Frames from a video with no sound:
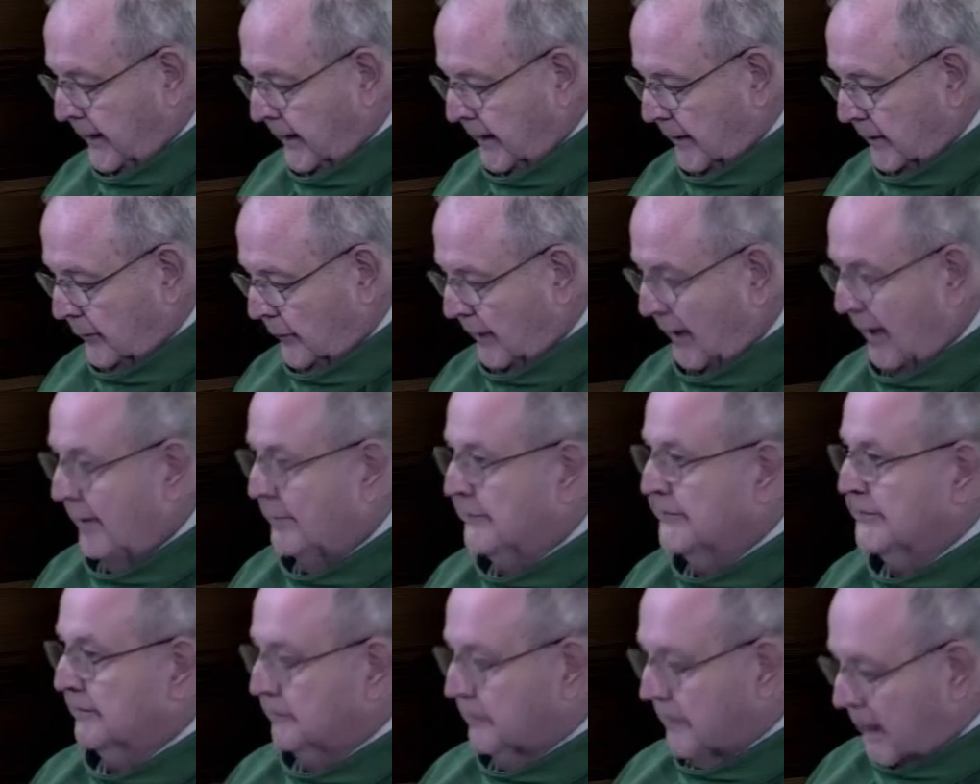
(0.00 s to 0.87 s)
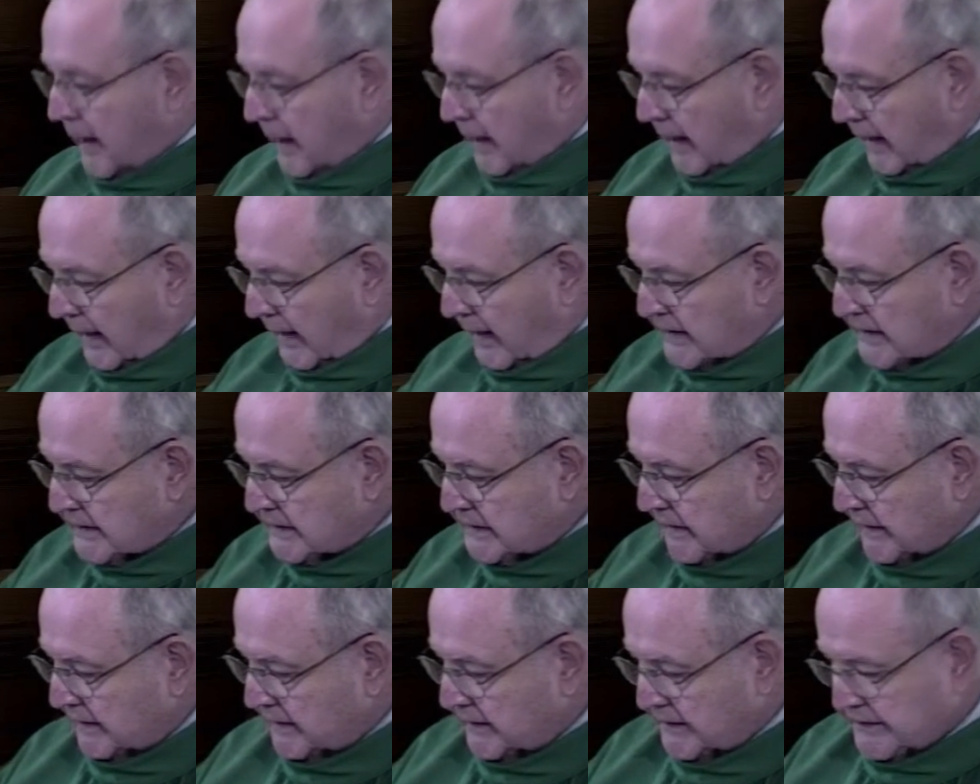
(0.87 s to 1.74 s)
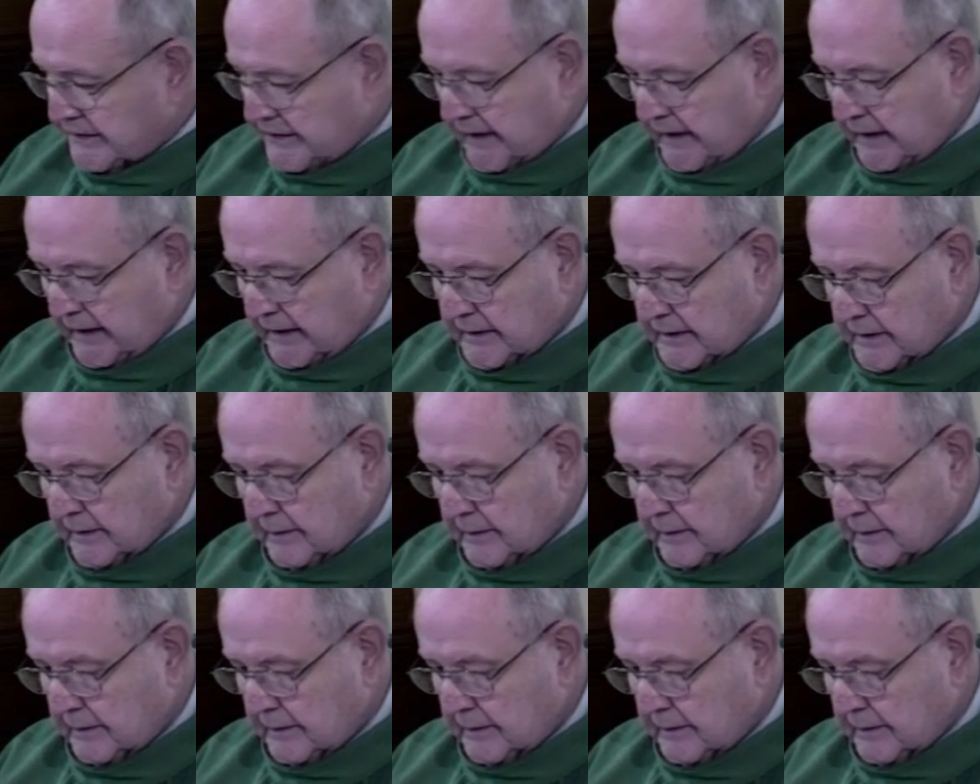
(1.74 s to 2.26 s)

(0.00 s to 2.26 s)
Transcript: in webs of lies and deceit,